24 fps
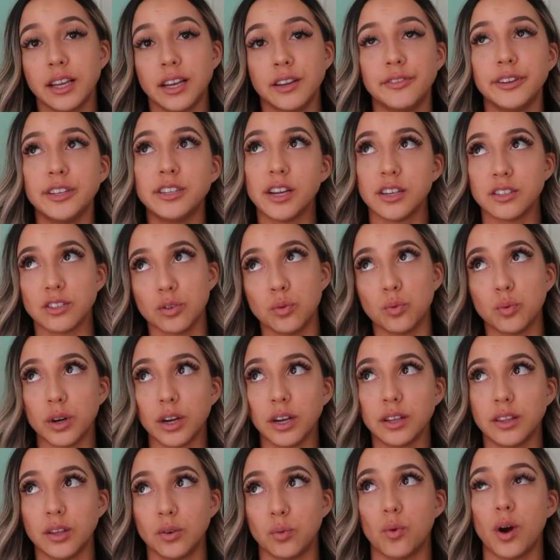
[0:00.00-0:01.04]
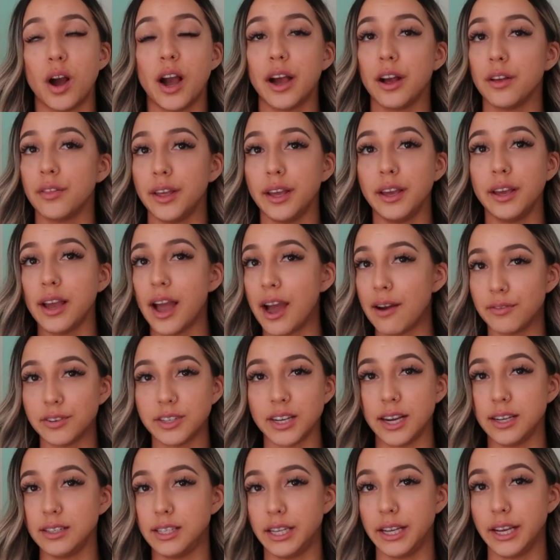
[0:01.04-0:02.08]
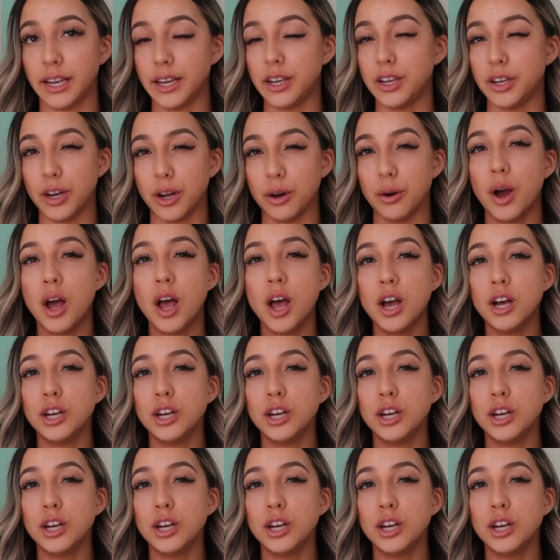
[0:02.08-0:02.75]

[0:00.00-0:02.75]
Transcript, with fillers: And if it doesn't work, then why are they advertising it, you know?